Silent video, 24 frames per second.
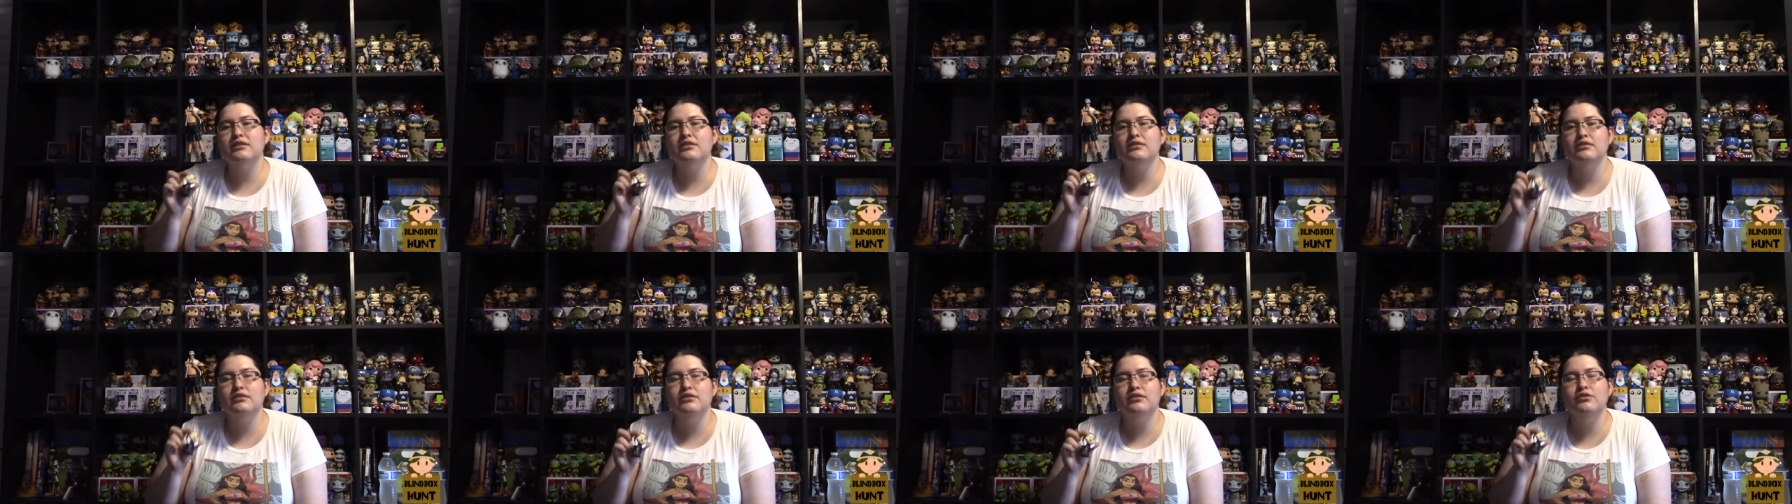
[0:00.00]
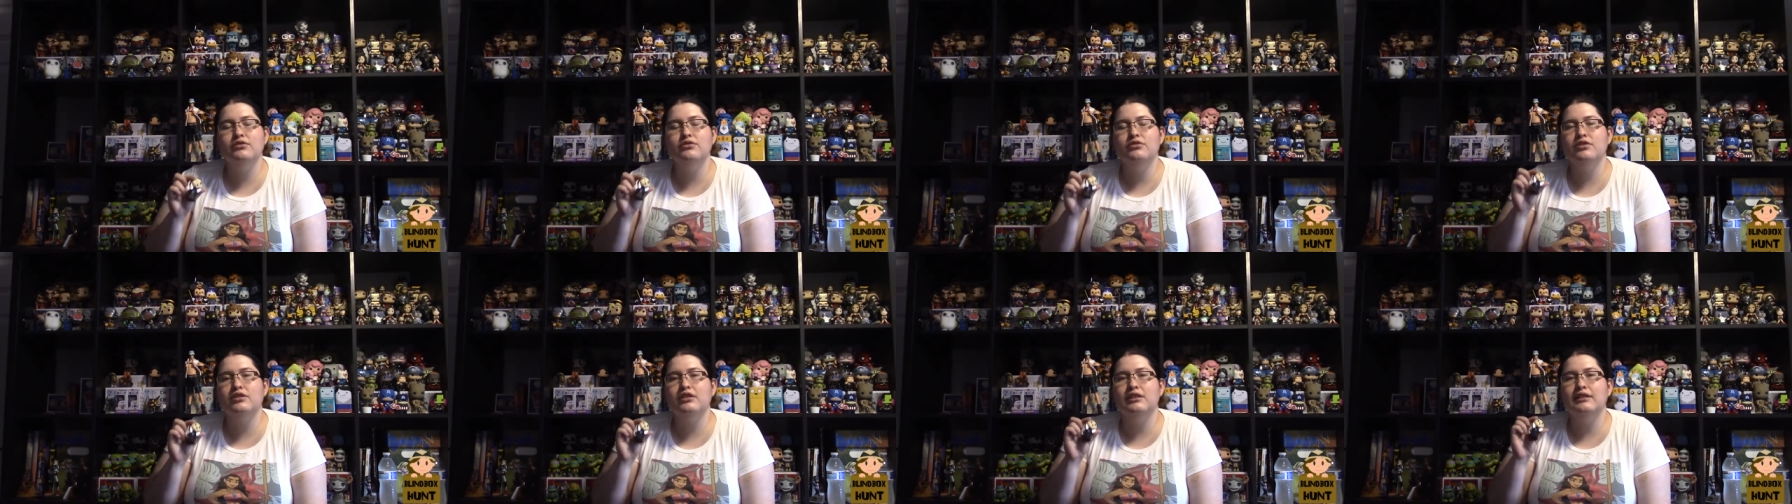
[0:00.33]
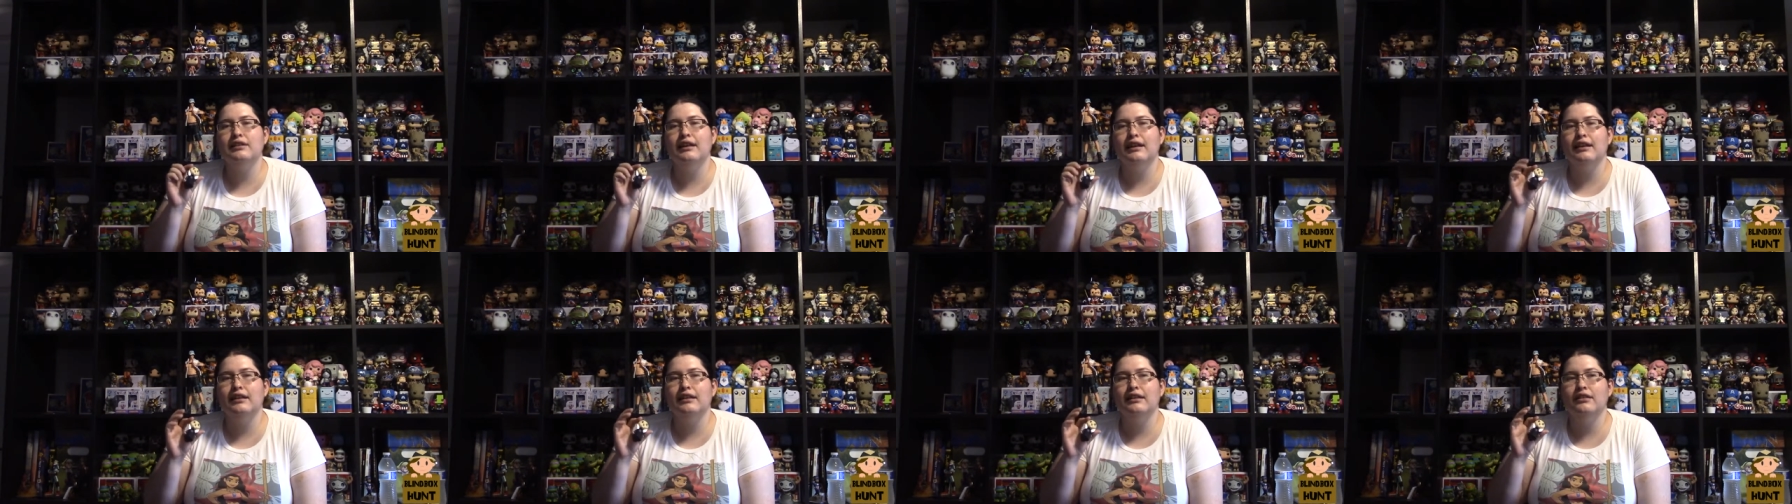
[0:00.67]
usually
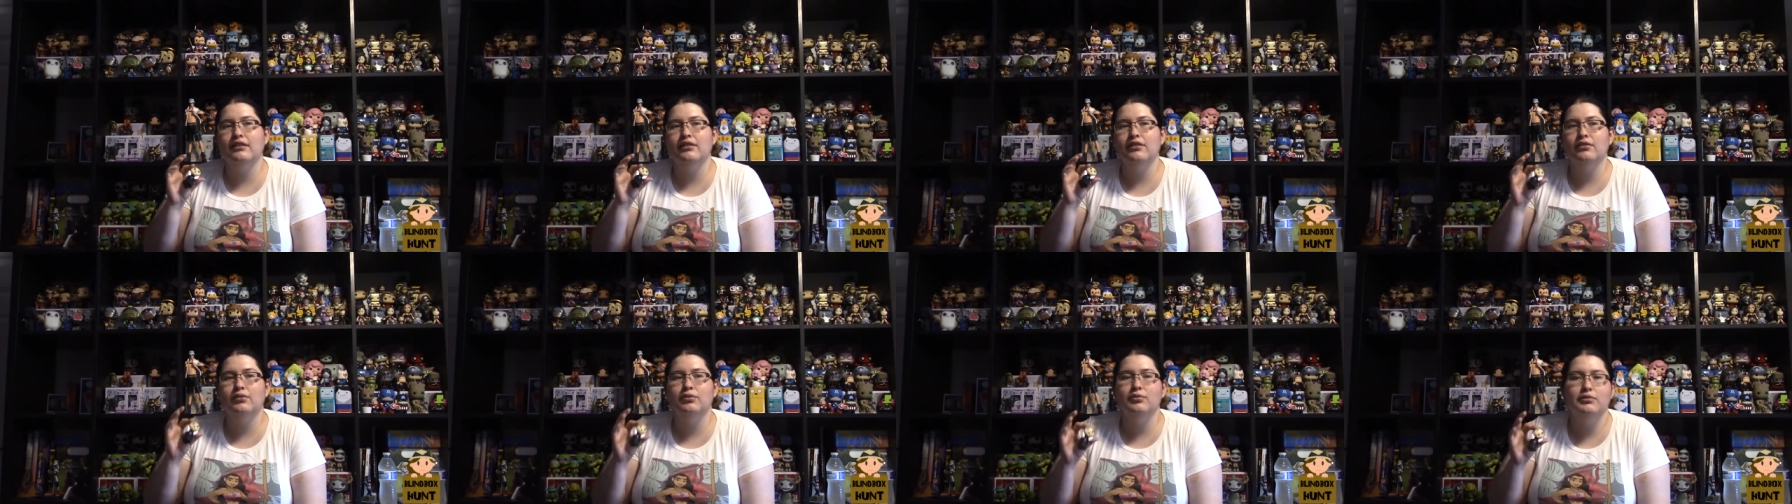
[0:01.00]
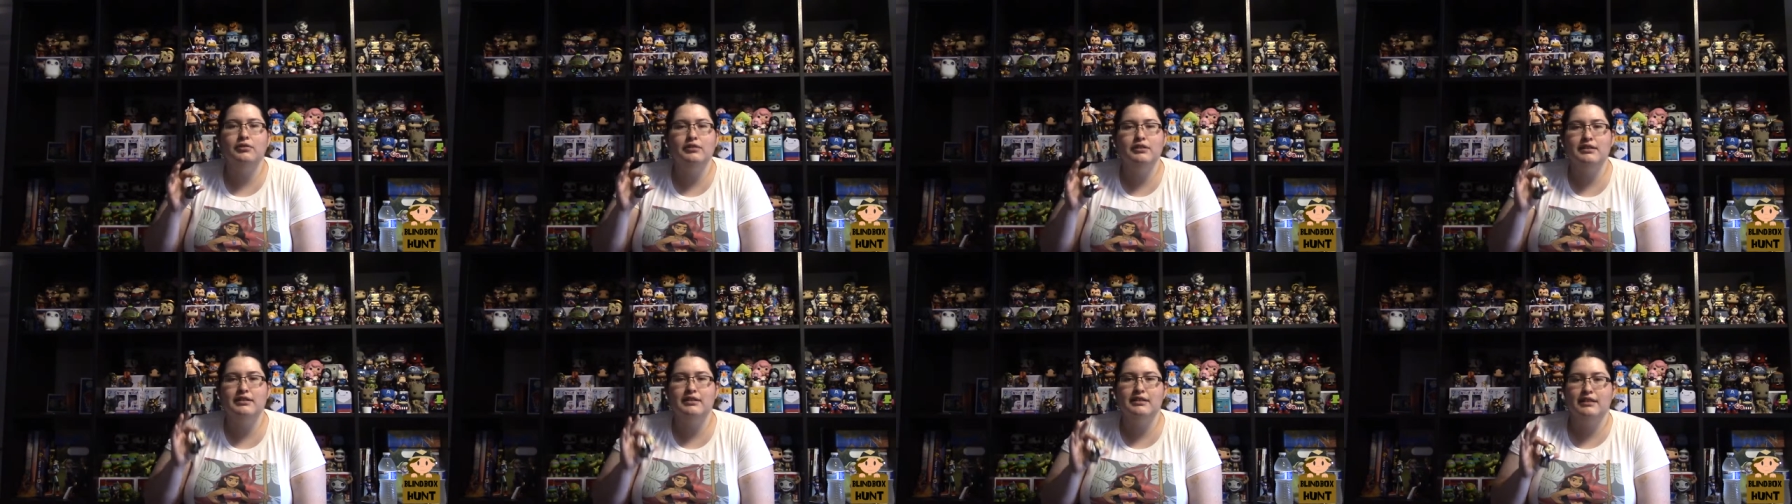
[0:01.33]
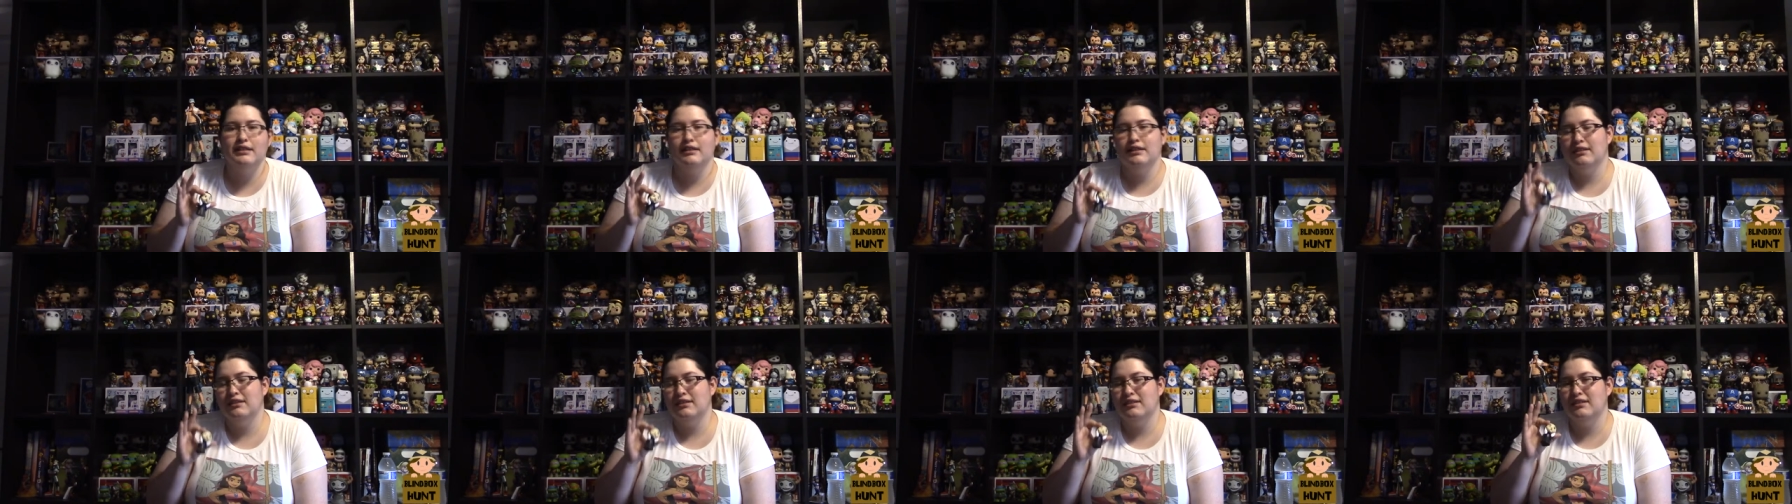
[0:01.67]
like the coolest
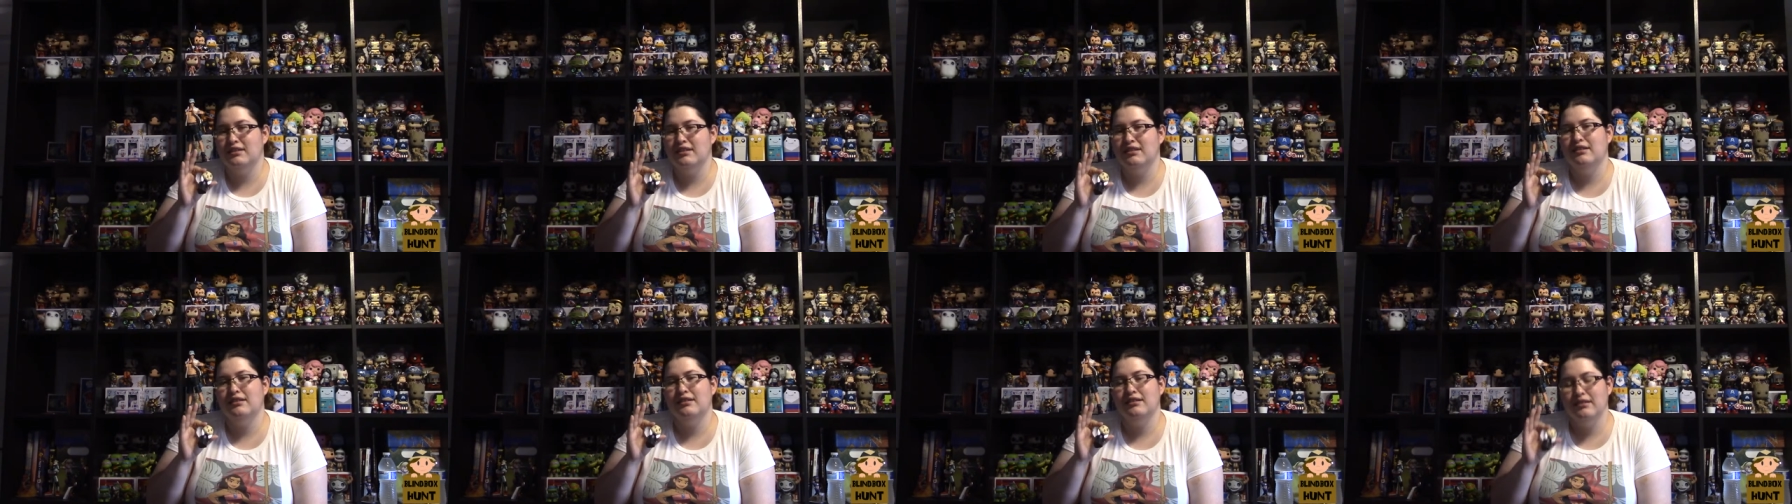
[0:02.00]
things